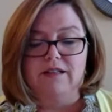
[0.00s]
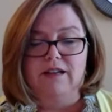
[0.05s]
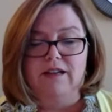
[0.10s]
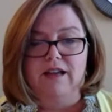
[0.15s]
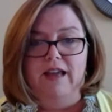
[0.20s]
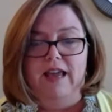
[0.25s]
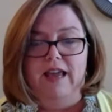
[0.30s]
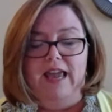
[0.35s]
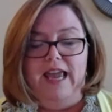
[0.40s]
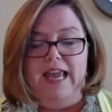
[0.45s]

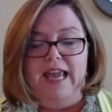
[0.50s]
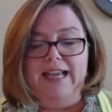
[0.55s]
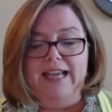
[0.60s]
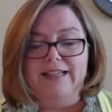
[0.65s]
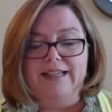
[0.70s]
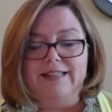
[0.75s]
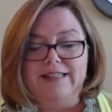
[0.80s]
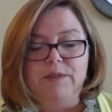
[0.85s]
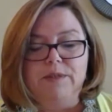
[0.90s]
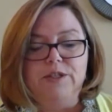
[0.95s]
He
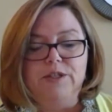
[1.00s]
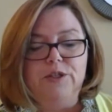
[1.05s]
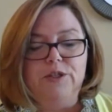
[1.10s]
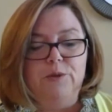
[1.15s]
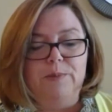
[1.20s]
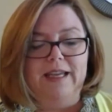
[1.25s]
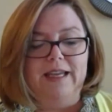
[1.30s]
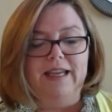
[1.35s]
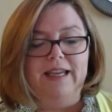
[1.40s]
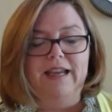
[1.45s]
seemed to
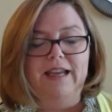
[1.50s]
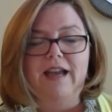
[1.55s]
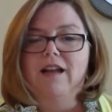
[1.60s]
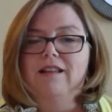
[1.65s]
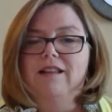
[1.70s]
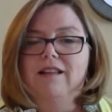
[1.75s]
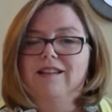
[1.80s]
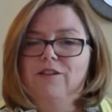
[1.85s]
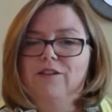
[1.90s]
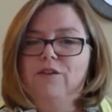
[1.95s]
be a
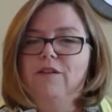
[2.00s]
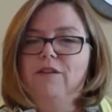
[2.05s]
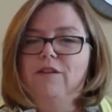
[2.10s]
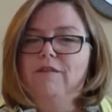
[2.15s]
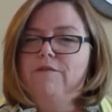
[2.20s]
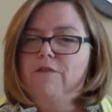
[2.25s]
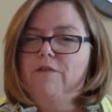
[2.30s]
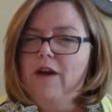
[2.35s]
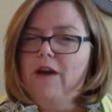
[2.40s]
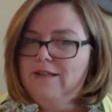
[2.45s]
little
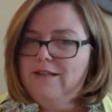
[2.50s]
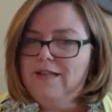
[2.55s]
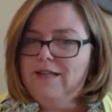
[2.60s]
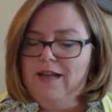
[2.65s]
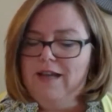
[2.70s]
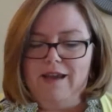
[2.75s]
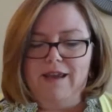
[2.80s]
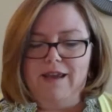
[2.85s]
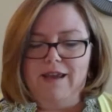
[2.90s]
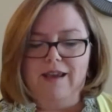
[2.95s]

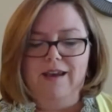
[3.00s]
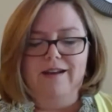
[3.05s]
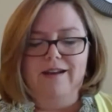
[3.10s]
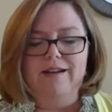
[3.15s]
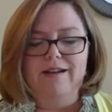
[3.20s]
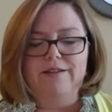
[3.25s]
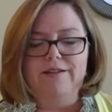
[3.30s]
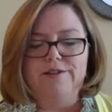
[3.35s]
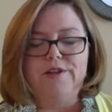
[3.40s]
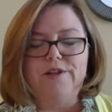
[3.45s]
frantic in
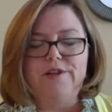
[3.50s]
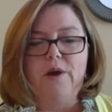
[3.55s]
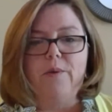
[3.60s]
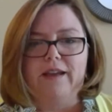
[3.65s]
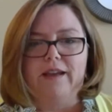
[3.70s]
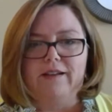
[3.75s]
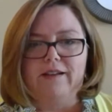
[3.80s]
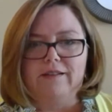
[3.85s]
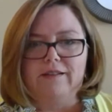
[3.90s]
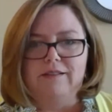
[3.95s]
his
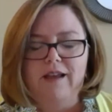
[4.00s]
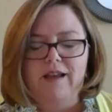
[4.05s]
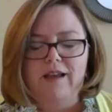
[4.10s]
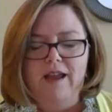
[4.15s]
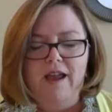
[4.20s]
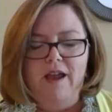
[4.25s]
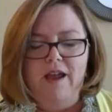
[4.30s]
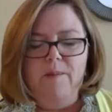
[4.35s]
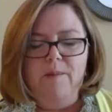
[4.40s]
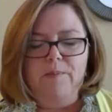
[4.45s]
sowing,
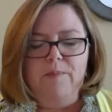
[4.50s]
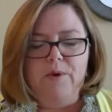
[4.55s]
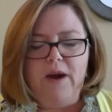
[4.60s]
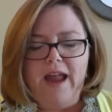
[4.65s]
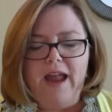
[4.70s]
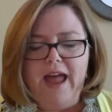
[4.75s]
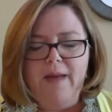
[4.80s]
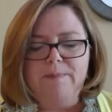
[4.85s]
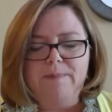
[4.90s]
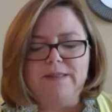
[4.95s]

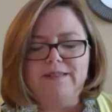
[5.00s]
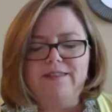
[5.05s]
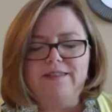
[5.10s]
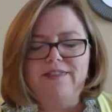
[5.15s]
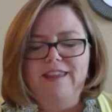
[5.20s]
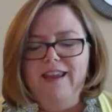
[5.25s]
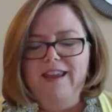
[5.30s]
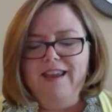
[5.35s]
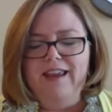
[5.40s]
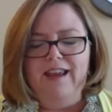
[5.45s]
perhaps
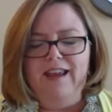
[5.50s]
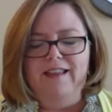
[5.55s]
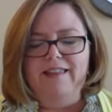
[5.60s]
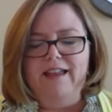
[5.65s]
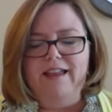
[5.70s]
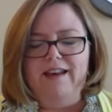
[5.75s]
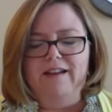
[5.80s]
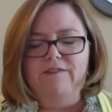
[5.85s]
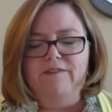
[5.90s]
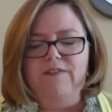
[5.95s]
thinking
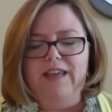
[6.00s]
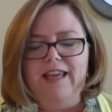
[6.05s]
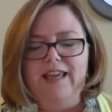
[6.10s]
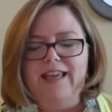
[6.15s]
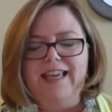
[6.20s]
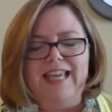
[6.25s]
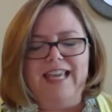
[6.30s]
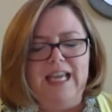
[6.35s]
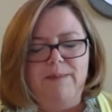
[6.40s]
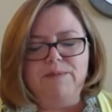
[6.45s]
that if he
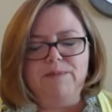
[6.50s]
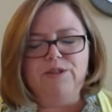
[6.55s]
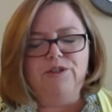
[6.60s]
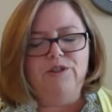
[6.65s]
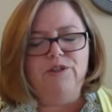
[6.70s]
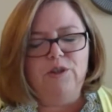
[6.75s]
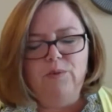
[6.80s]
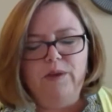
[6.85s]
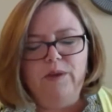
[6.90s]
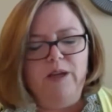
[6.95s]
keeps
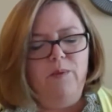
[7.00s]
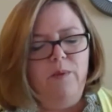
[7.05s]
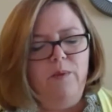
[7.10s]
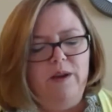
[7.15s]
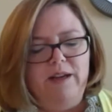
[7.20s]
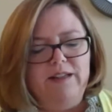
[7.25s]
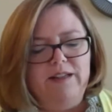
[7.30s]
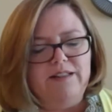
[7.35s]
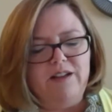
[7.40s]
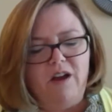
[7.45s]
doing what
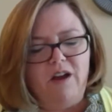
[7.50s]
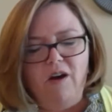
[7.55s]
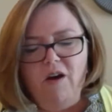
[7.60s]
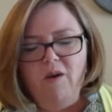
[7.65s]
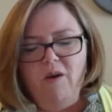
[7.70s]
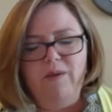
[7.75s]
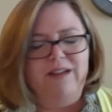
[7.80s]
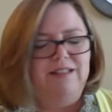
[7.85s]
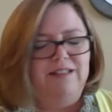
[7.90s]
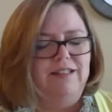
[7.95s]
he's
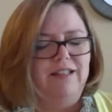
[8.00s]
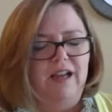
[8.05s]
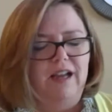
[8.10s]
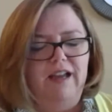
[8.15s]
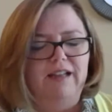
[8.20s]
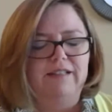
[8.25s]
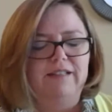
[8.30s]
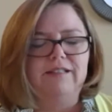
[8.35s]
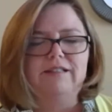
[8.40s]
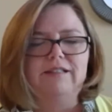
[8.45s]
always
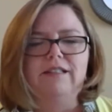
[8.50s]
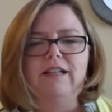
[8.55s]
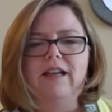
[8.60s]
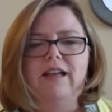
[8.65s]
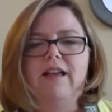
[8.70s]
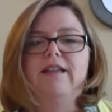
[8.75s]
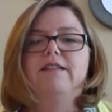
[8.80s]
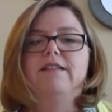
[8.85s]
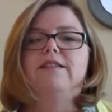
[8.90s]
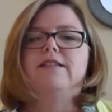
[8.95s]
done,
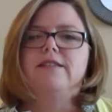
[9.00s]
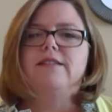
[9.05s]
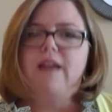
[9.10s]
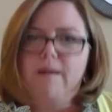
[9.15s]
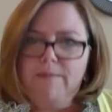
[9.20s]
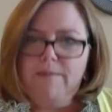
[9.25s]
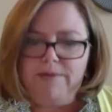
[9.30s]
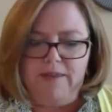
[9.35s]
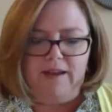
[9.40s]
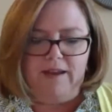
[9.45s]

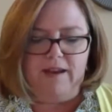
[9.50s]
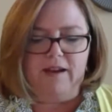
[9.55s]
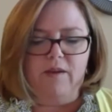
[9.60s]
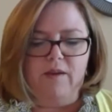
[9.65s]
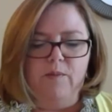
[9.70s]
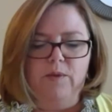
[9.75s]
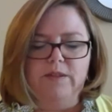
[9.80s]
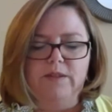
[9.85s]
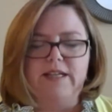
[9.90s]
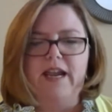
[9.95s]
something
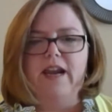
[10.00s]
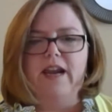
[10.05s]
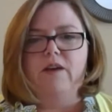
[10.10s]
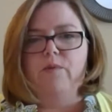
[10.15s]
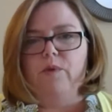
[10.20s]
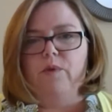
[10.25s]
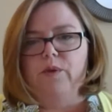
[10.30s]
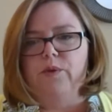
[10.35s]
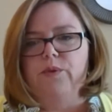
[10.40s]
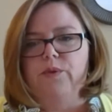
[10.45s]
will take
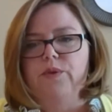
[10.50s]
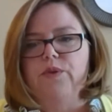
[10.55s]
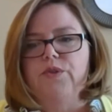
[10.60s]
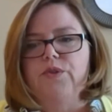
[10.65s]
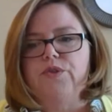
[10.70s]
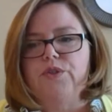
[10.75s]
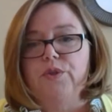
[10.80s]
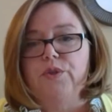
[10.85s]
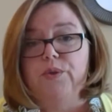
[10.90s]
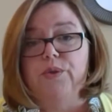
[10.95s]
root
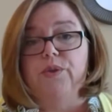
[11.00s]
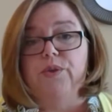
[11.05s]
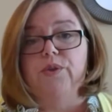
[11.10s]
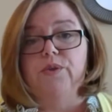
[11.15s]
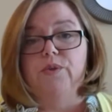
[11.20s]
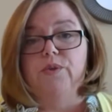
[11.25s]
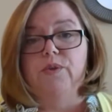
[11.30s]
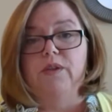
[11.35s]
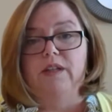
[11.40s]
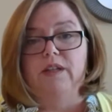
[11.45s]
sooner
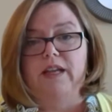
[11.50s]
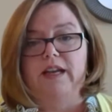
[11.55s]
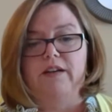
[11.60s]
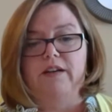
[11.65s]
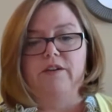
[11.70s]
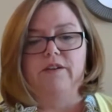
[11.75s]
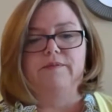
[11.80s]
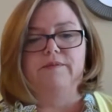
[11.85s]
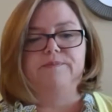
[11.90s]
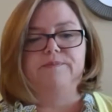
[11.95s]
or later.